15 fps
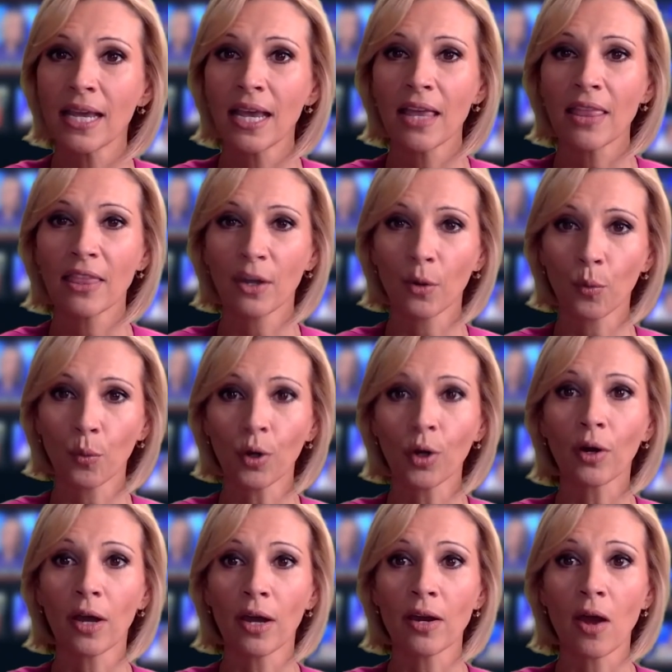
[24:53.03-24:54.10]
there
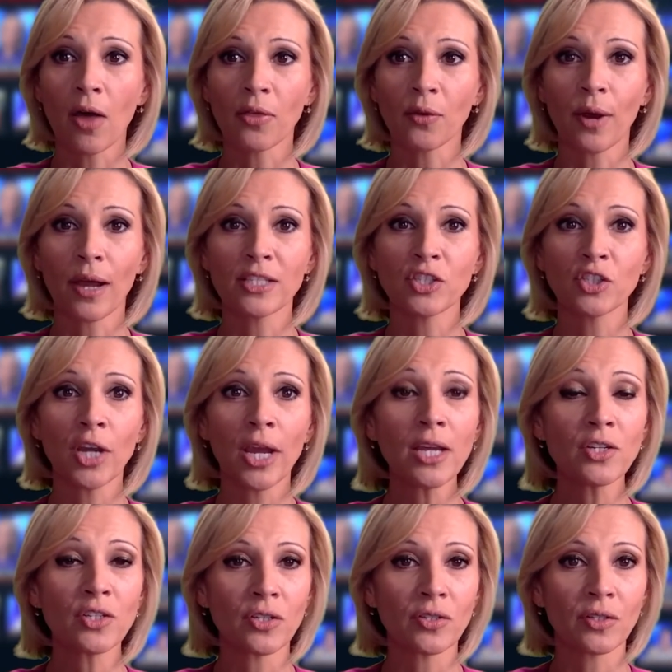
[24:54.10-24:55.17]
were unauthorized
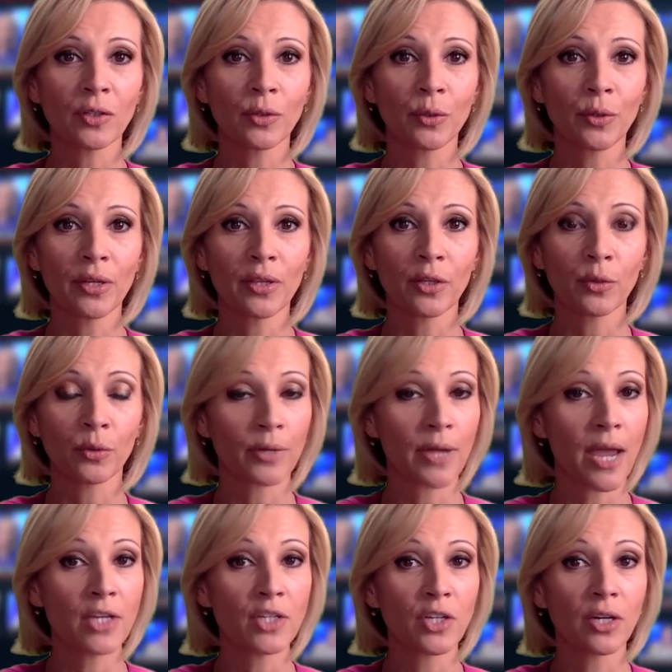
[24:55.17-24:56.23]
changes, including the
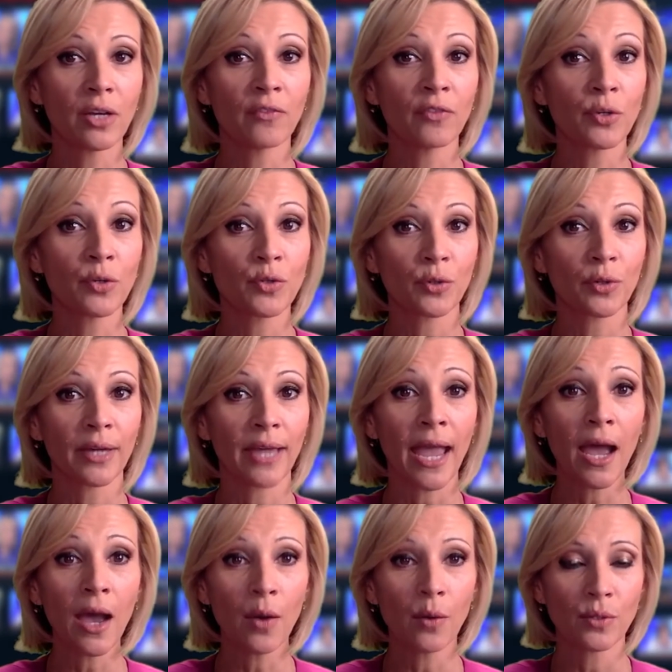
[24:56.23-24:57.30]
creation of user
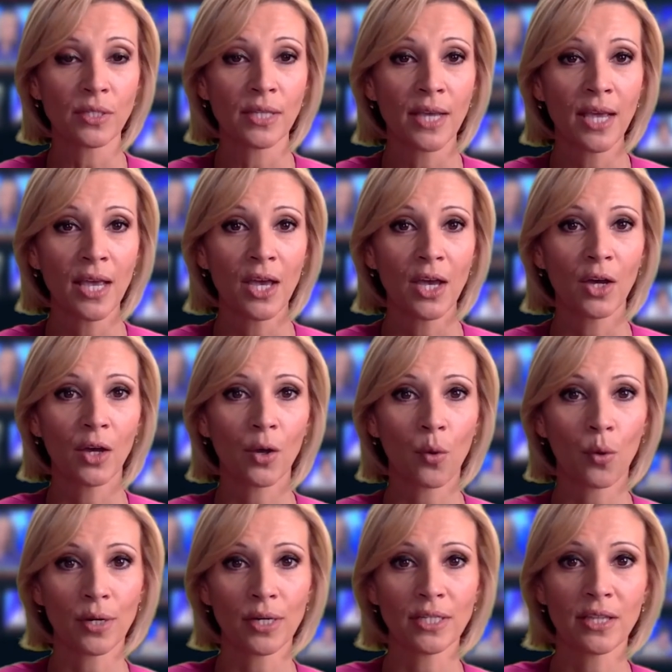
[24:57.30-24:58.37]
accounts.
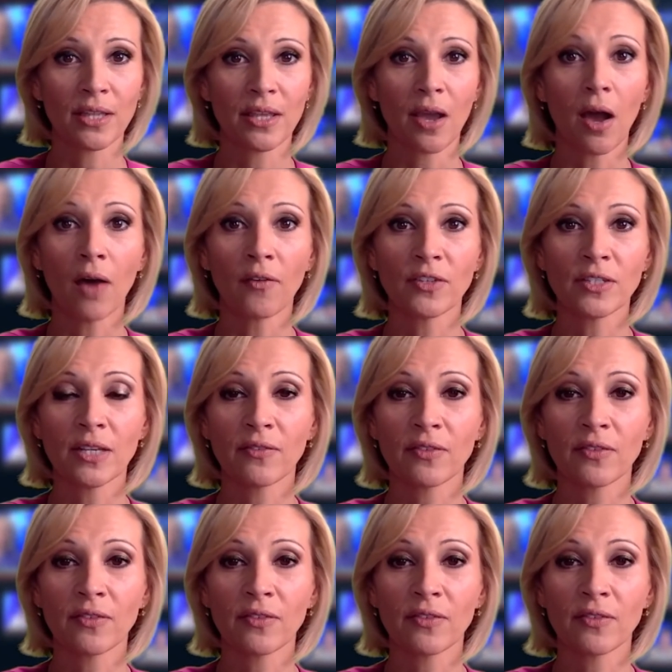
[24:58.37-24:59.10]
According to the Office of